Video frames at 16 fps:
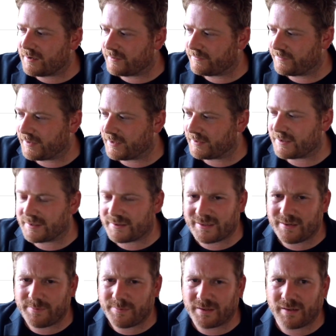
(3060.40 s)
of things. That's
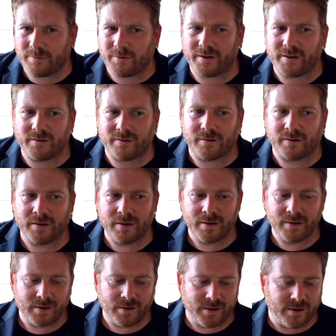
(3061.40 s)
typically what your
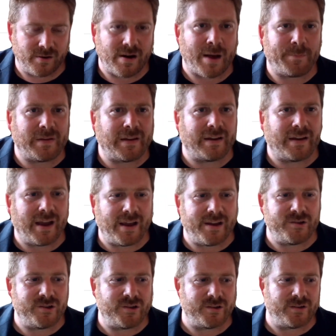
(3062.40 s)

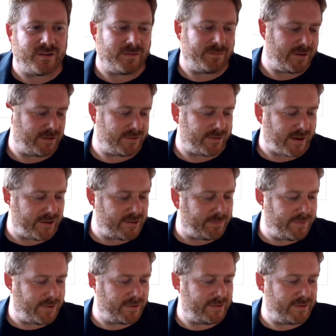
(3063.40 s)
application administration
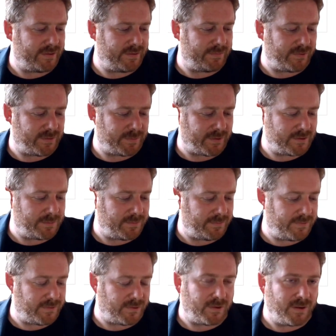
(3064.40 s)
person is responsible
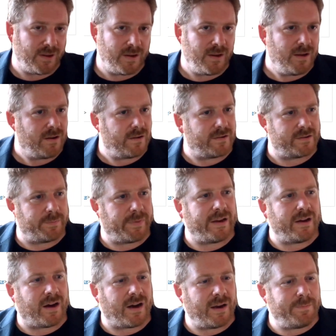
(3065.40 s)
for. Whereas a
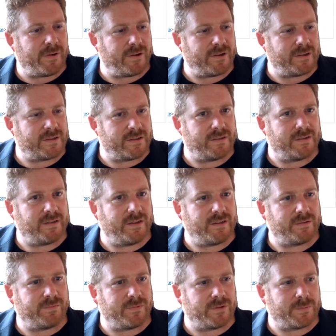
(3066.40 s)
BI person
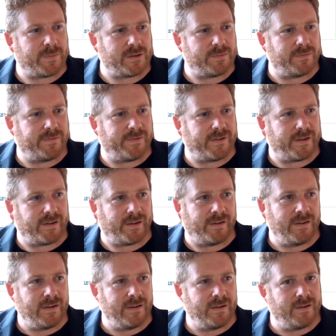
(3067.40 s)
is responsible for,
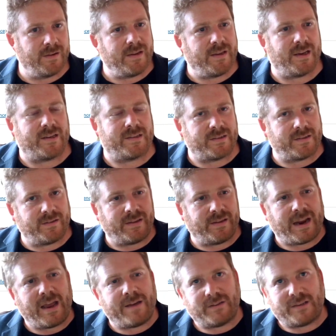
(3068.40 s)
yes,
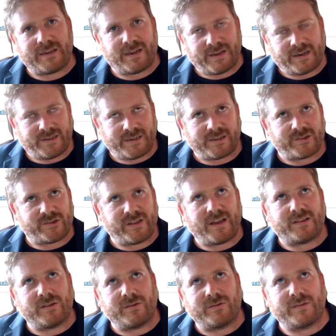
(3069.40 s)
they have they touch
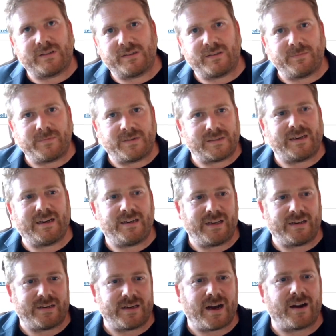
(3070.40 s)
that source system because they need to
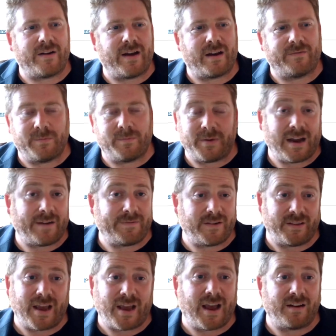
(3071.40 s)
get data out of it, but after
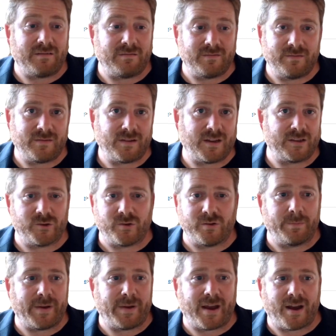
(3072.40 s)
that, it's
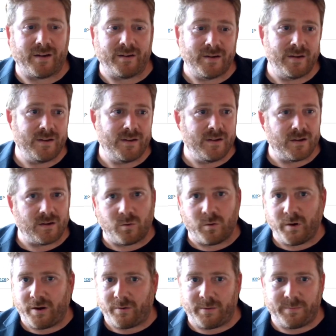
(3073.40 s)
all about
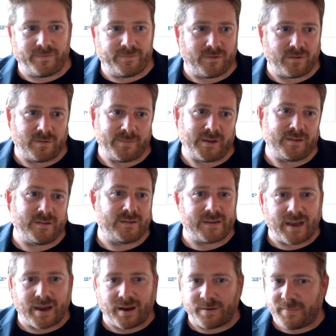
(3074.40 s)
query performance,
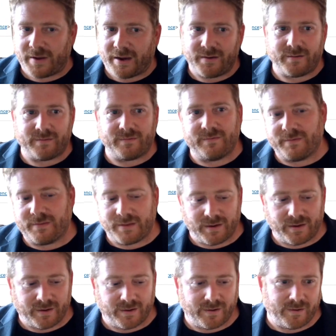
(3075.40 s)
how to make
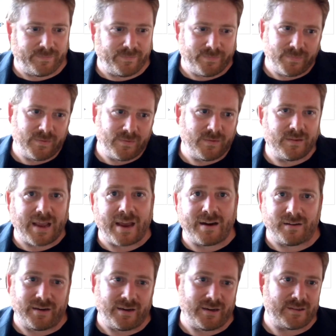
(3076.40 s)
the
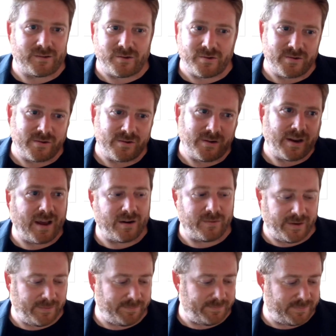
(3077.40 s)
analytics good, how do
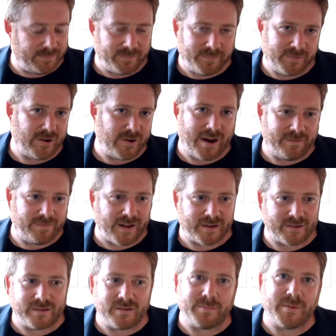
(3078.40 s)
we create
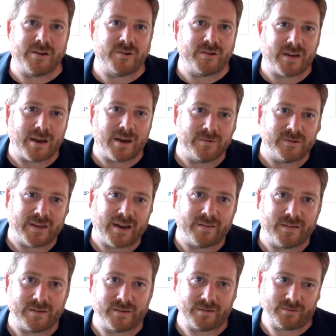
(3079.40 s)
facts and dimension tables out
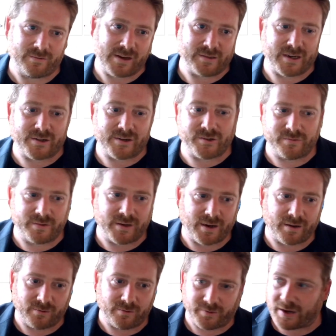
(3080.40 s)
of this transactional
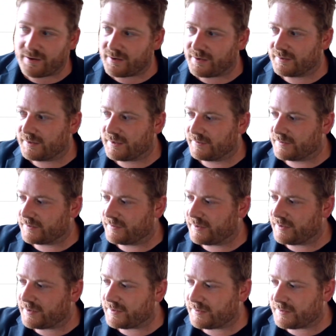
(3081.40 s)
data, all that kind of stuff. So I
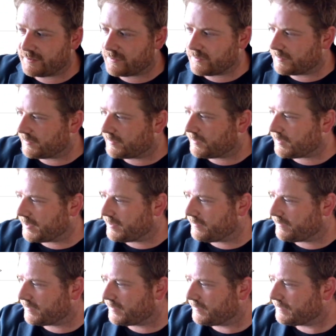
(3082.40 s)
think they're quite
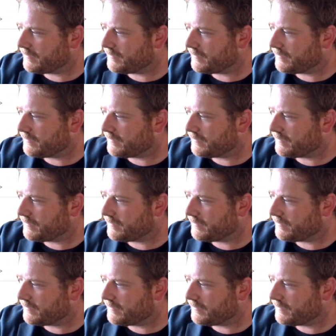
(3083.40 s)
different.